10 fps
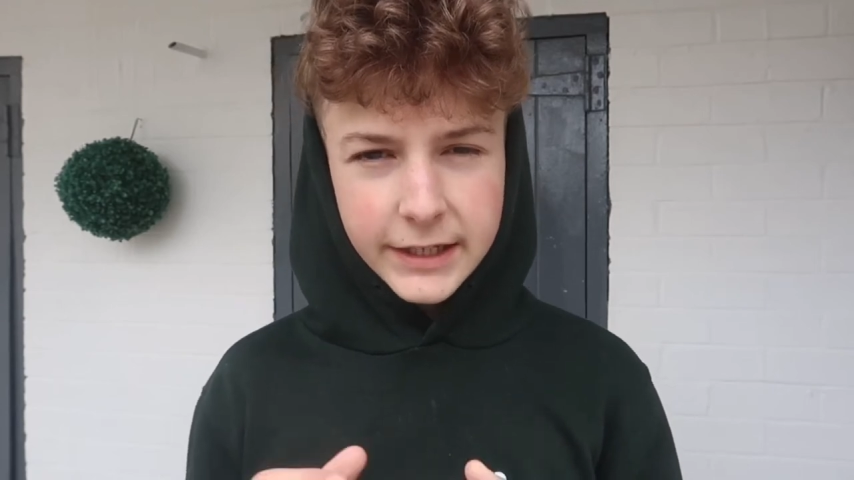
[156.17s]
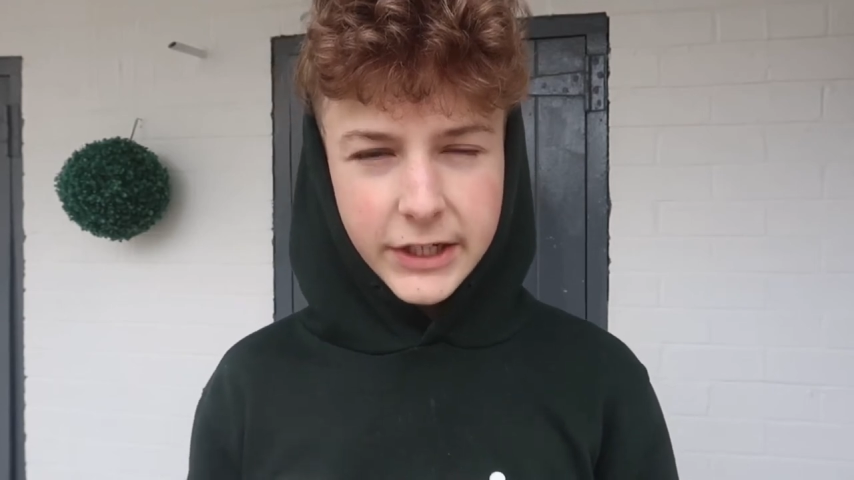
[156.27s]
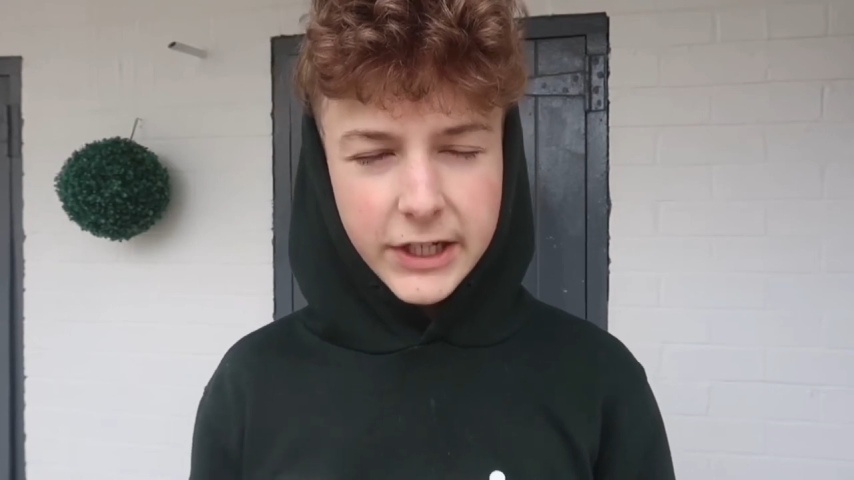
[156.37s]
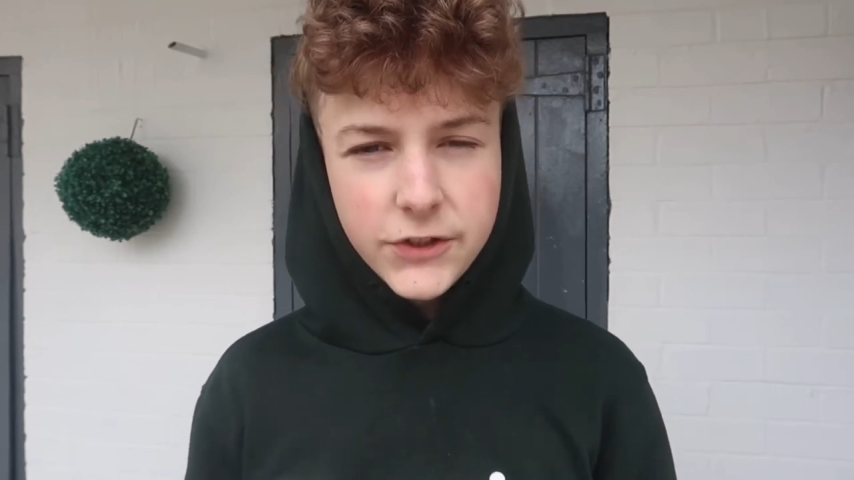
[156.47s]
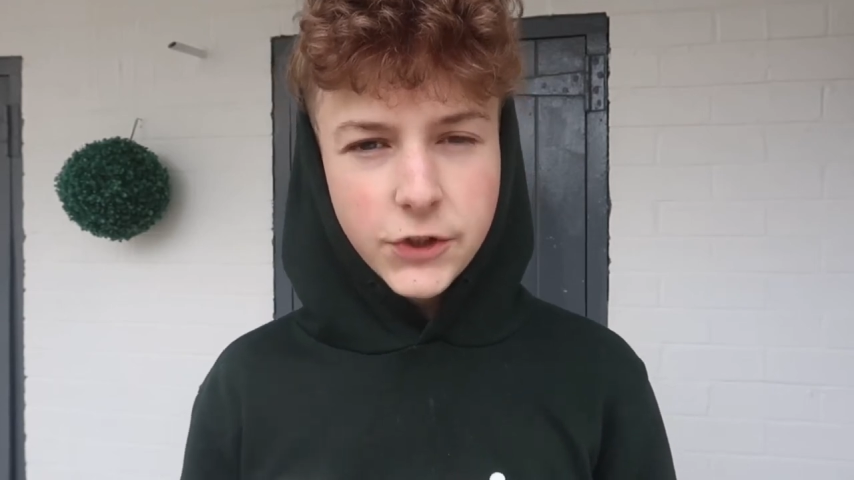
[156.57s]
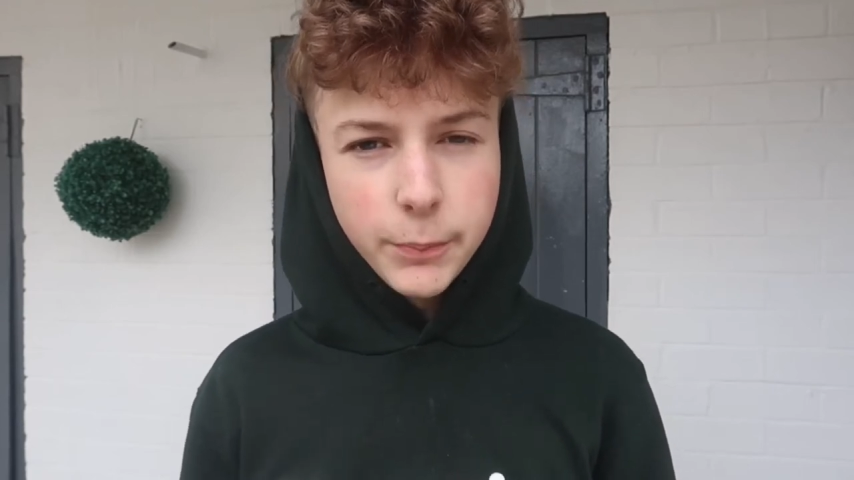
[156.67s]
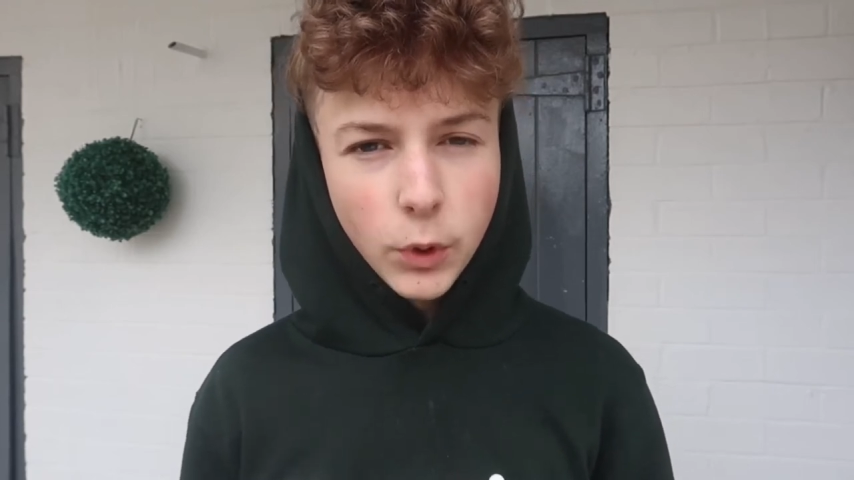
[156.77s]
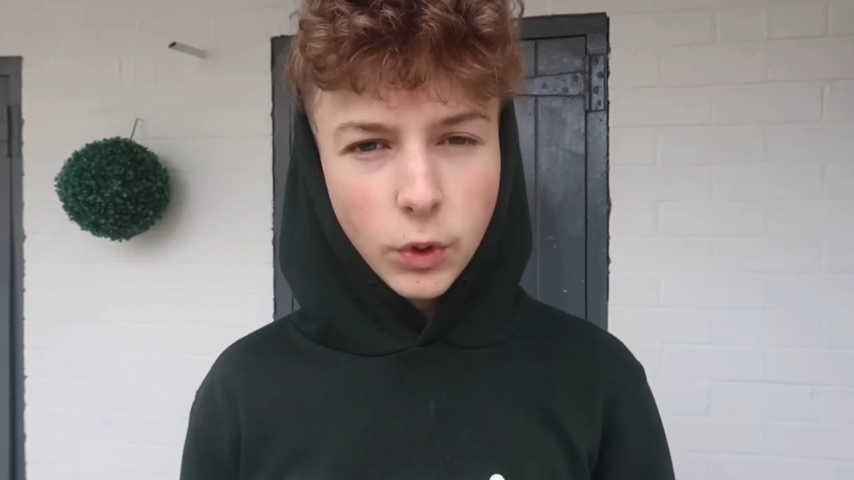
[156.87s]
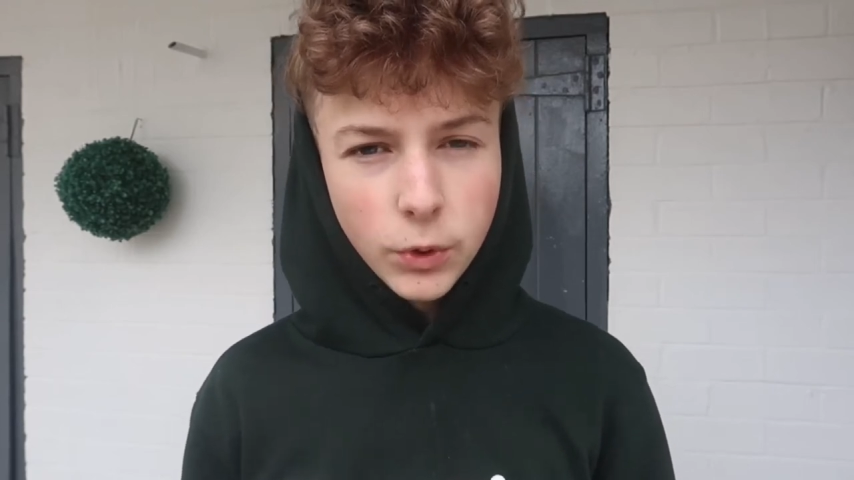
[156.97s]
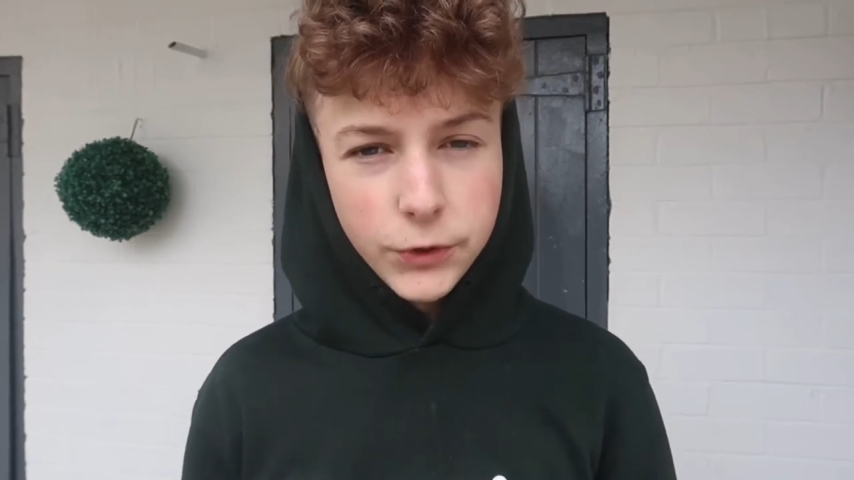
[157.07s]
Needs
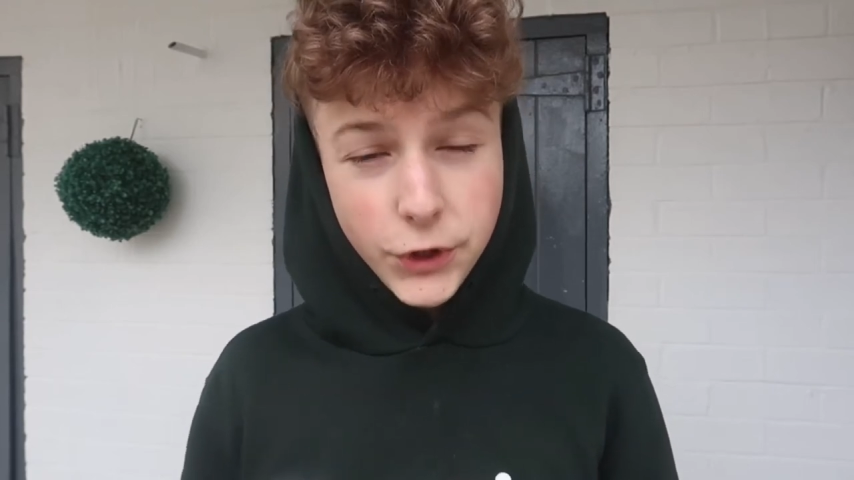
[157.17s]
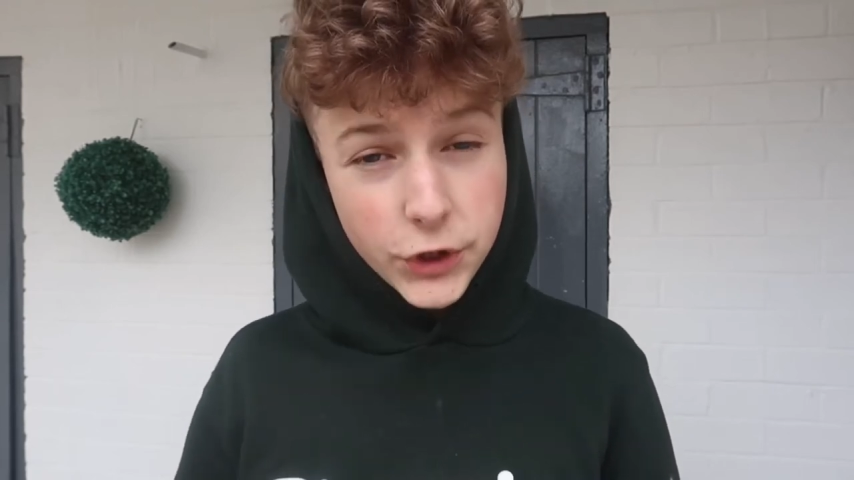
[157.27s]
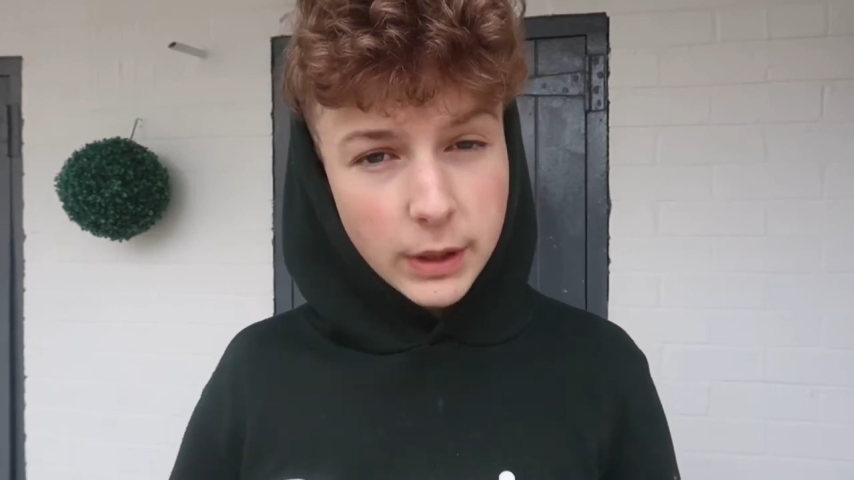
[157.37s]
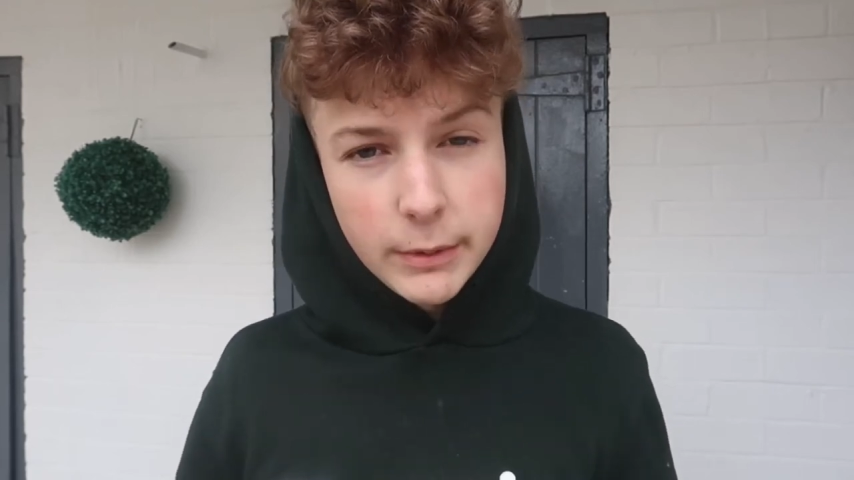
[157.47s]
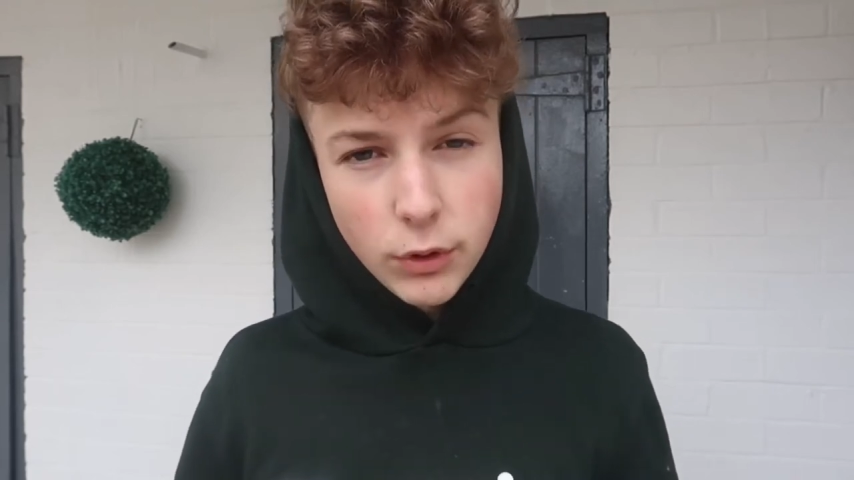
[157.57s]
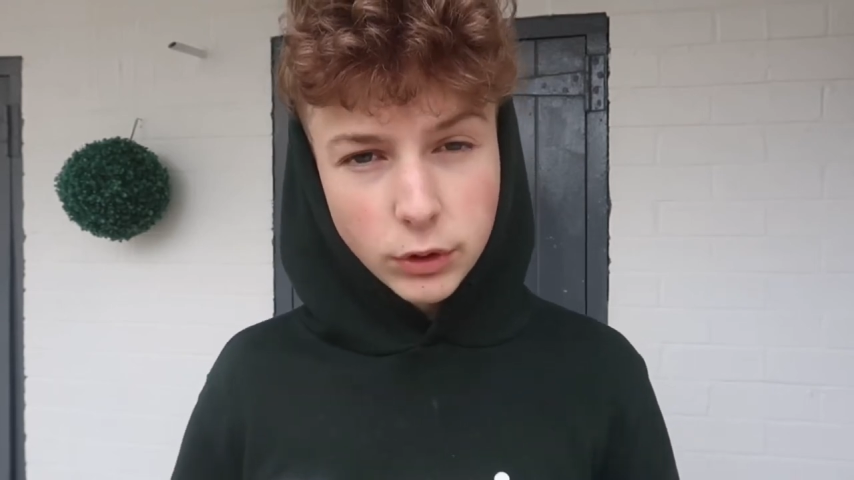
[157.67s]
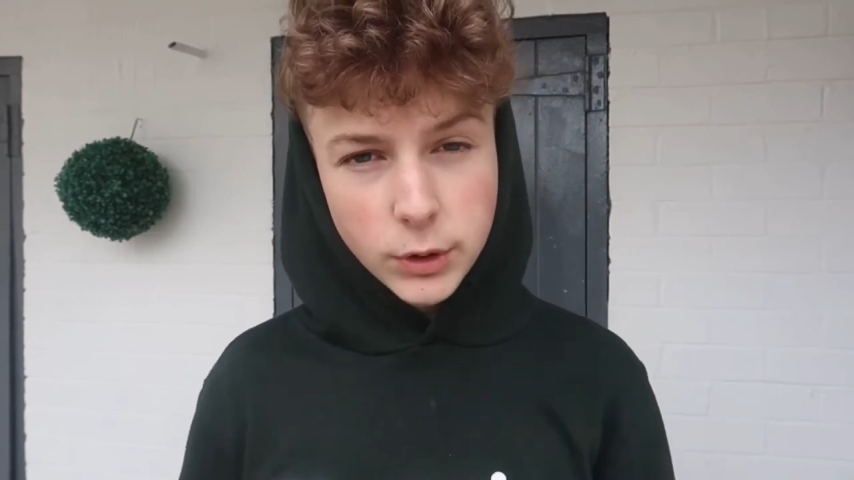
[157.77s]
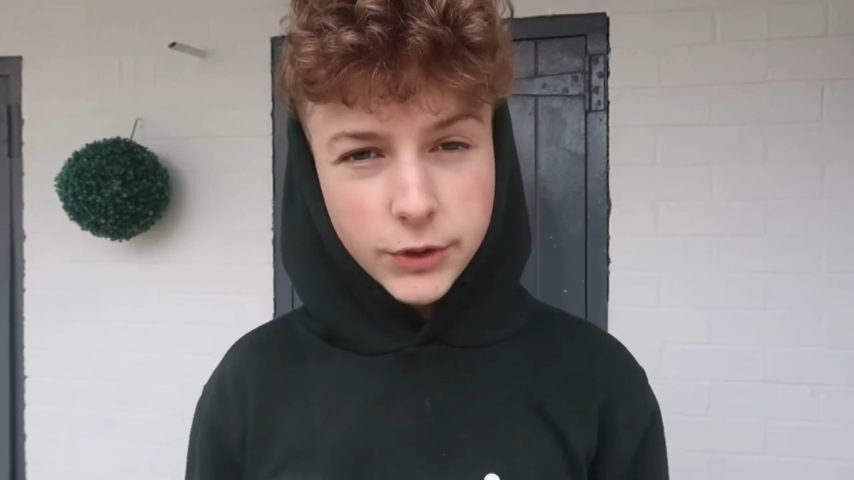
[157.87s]
support. Don't get me wrong,